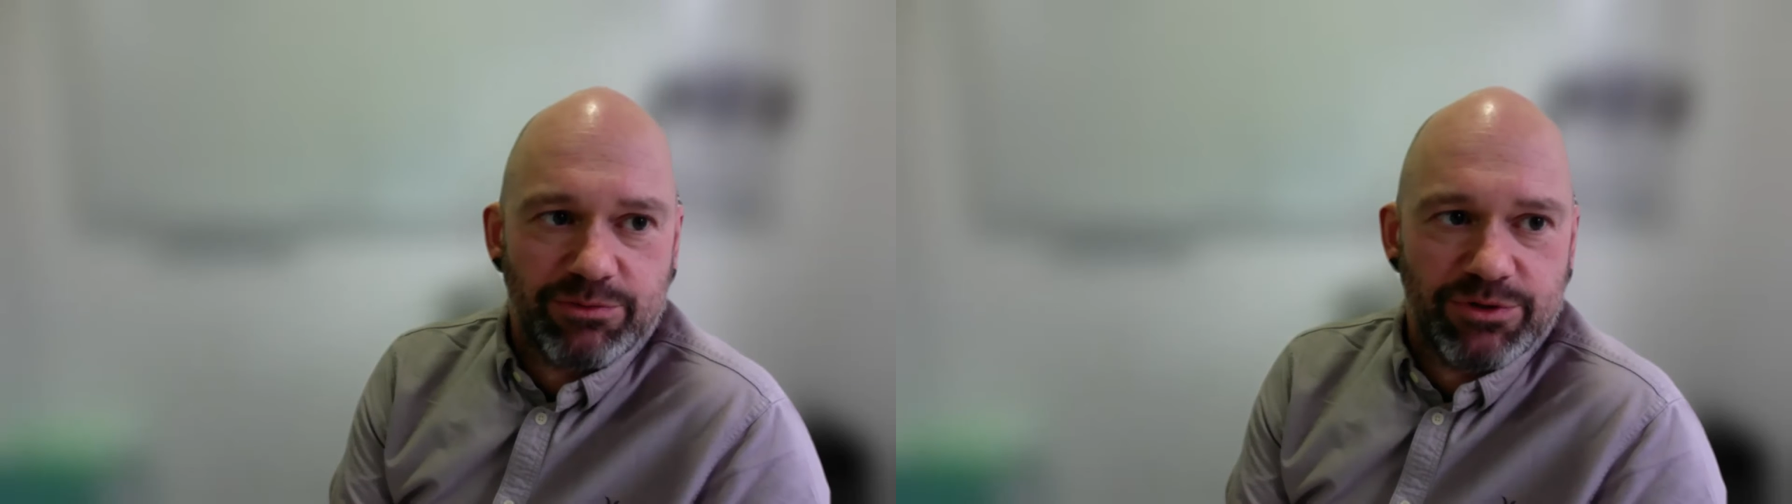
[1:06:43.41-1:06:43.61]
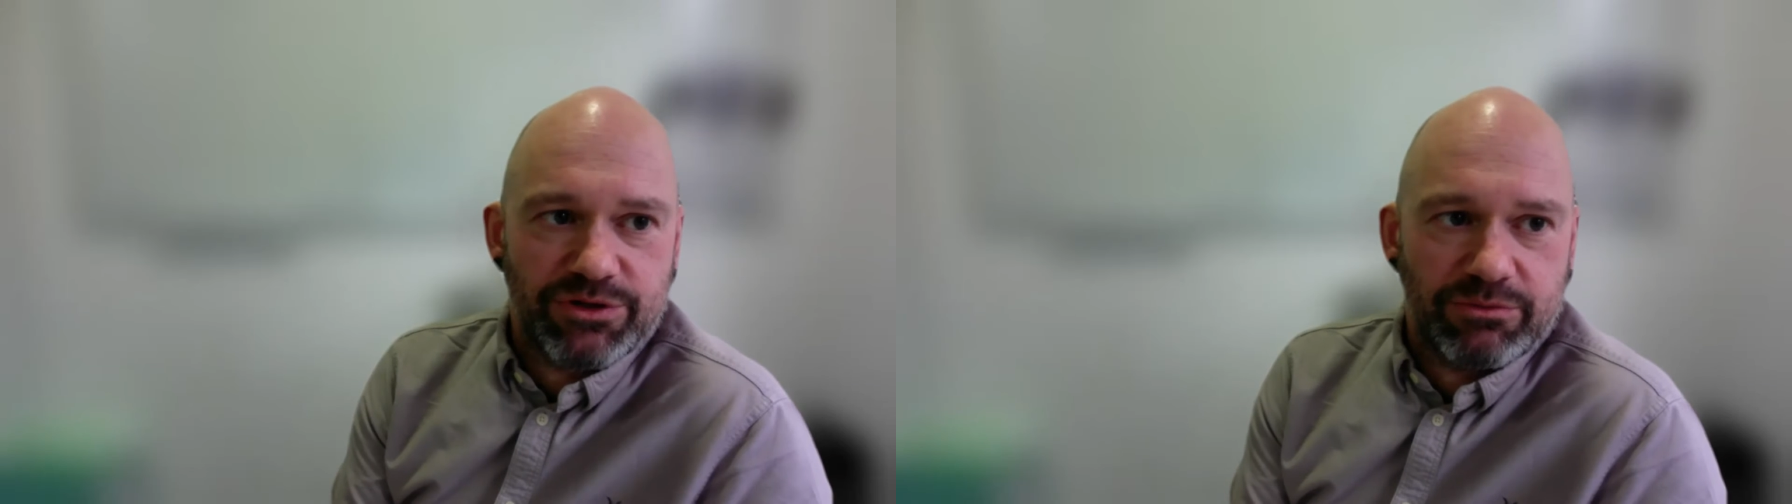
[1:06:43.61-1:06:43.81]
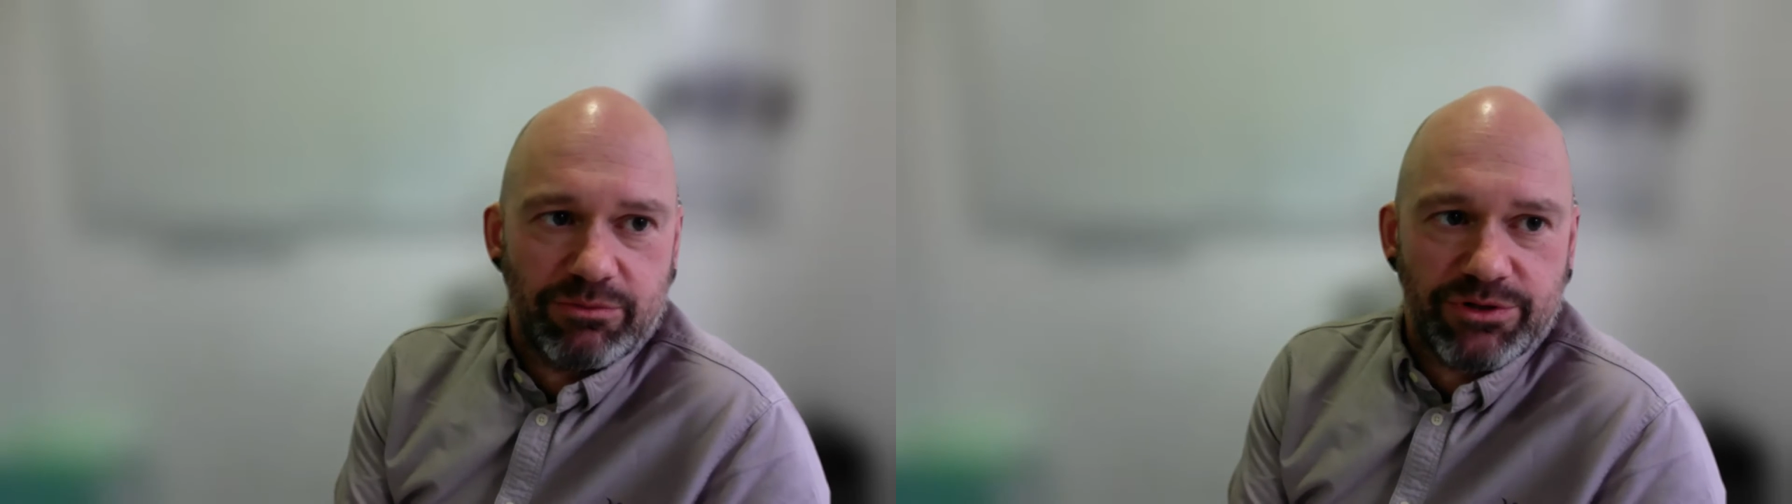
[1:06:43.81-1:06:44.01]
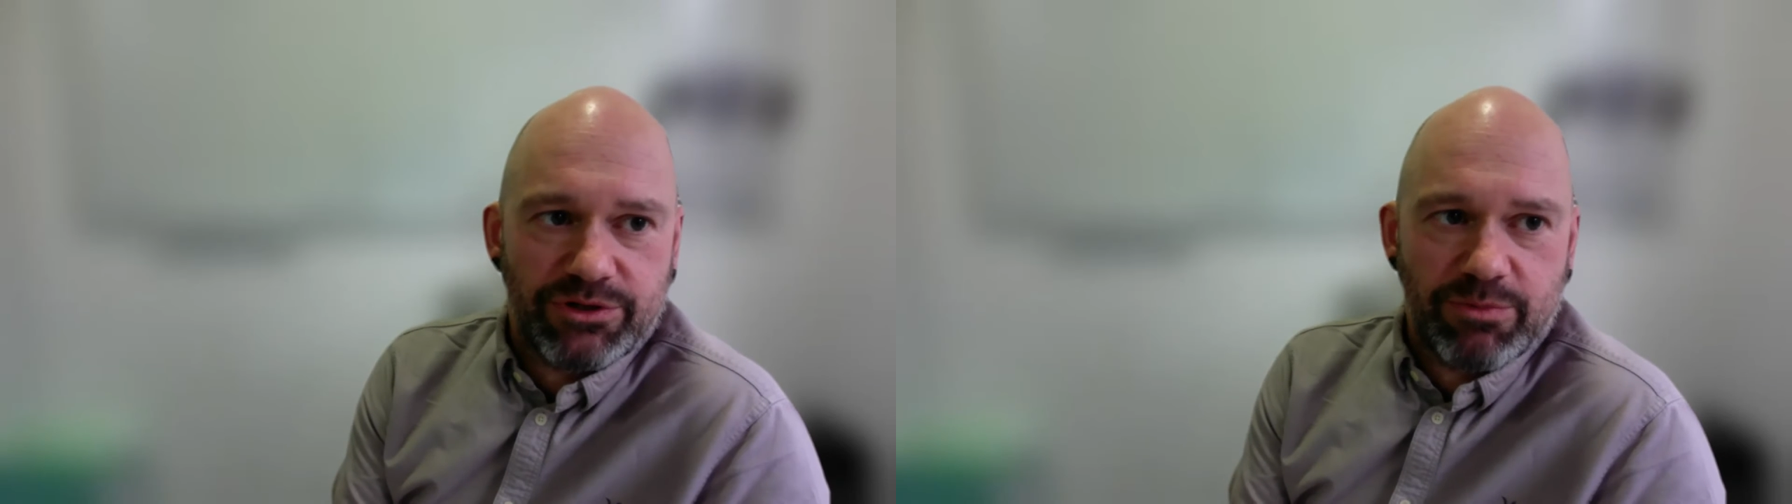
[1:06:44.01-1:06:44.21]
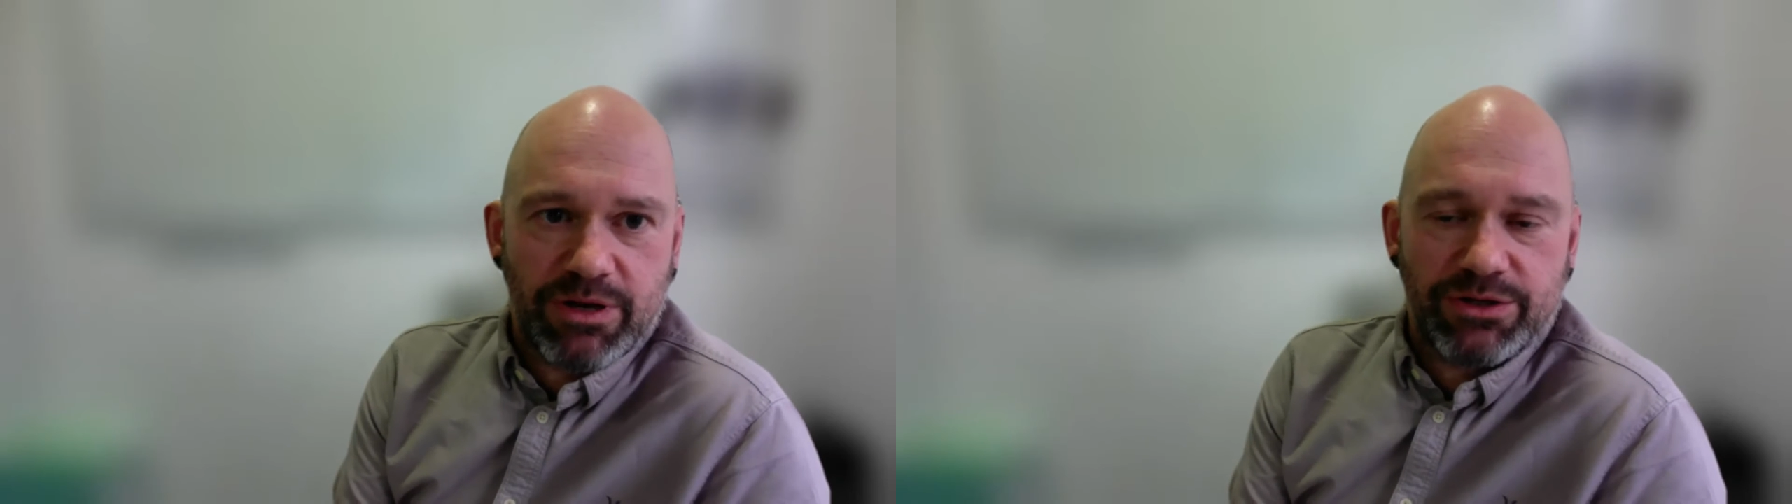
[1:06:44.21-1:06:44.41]
which you
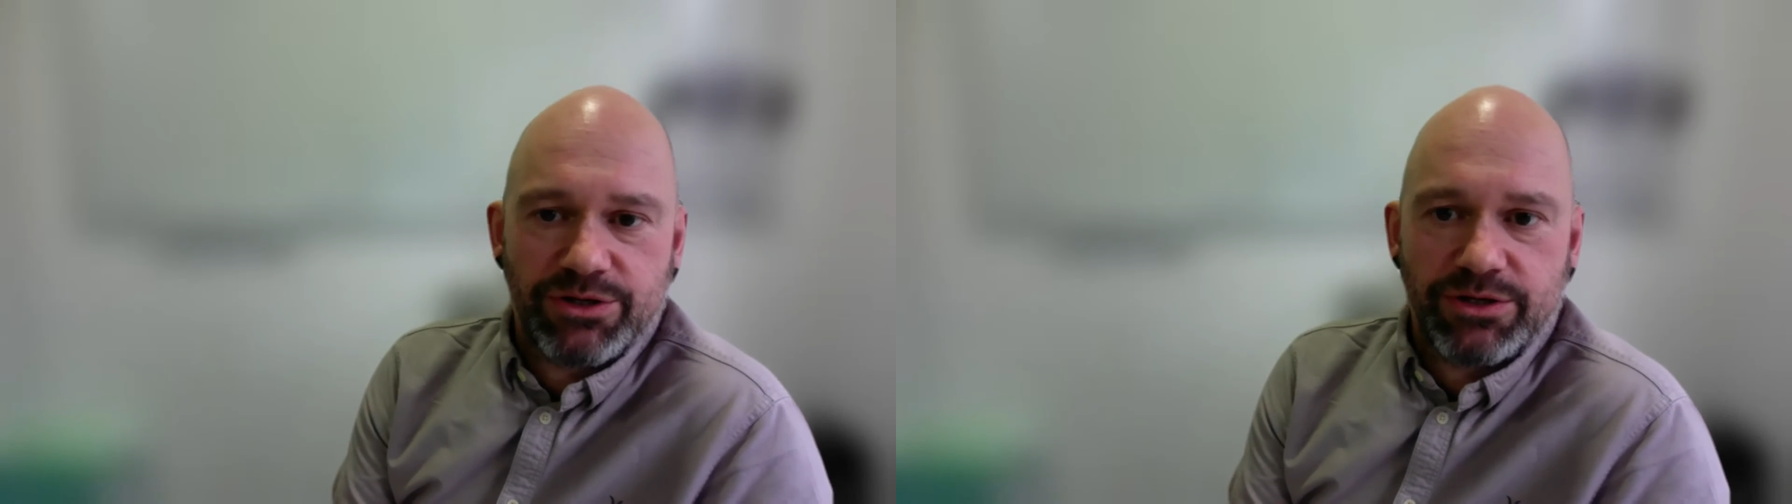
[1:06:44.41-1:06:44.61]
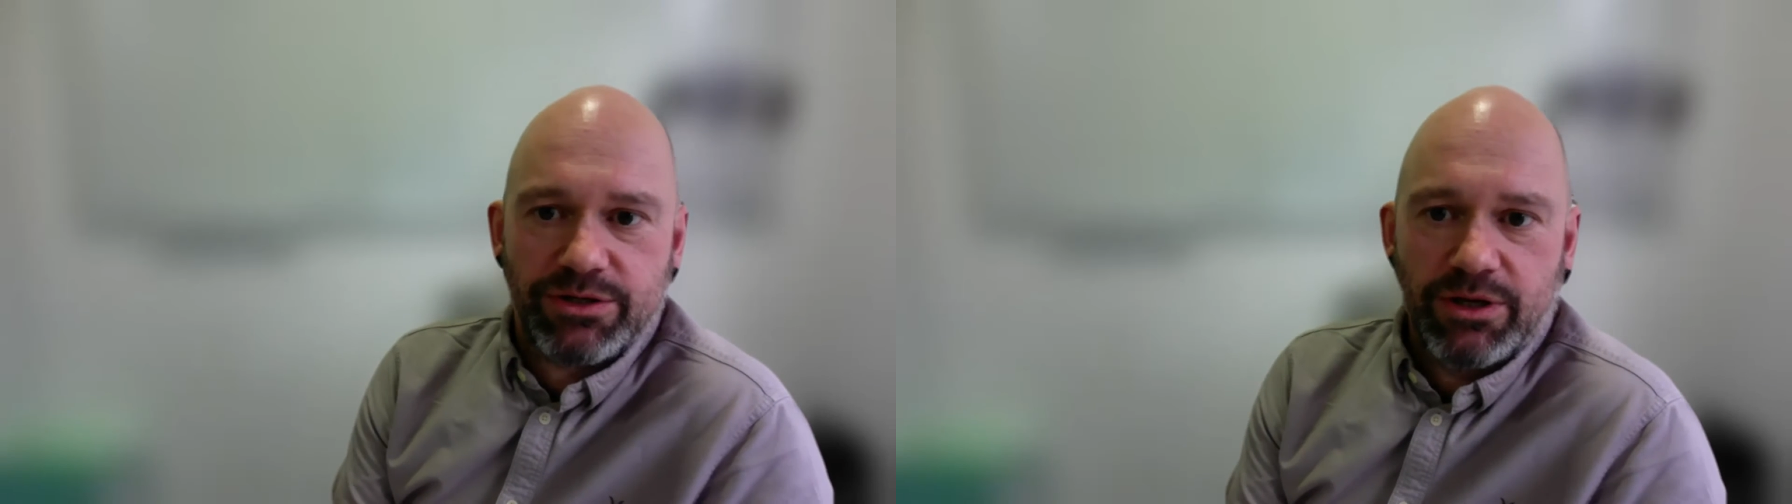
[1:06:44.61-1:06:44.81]
mentioned. Yeah.